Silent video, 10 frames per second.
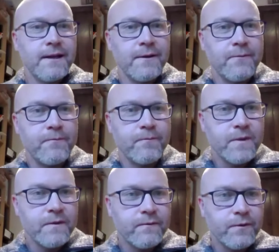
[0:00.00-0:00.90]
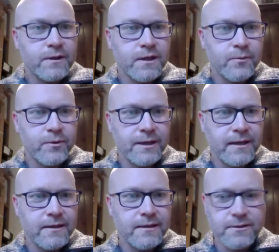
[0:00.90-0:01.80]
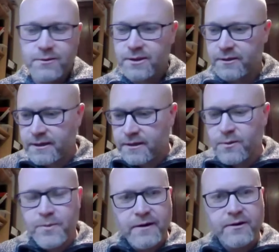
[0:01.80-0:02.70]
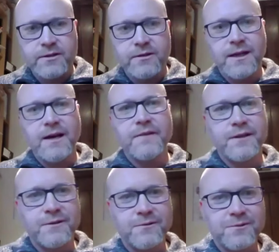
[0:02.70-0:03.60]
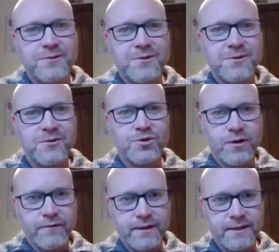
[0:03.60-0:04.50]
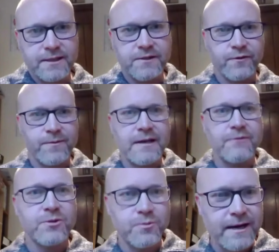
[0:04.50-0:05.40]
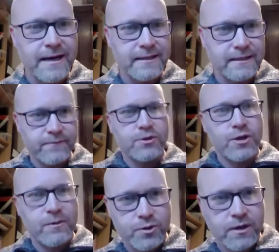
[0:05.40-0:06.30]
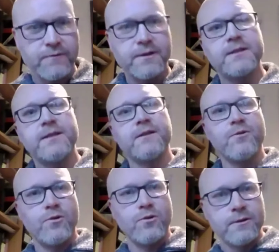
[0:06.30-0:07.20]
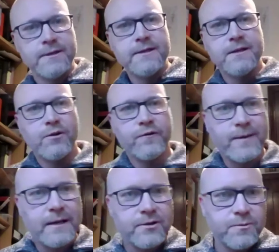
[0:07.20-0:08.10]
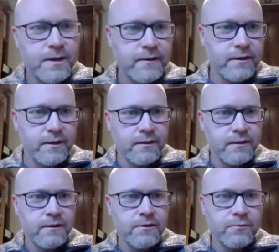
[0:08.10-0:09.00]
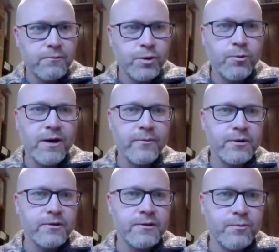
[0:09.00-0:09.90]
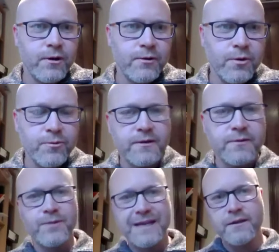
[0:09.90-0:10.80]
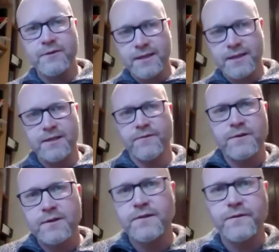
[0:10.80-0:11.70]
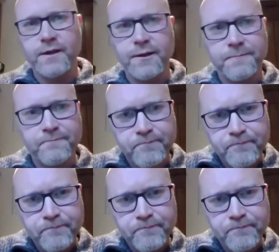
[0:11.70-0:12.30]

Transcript: um, for example, against you know in comparison to other dry Rieslings from elsewhere, say German dry Riesling or or from elsewhere in in, in the, the wine producing world, what would be those key differences for you?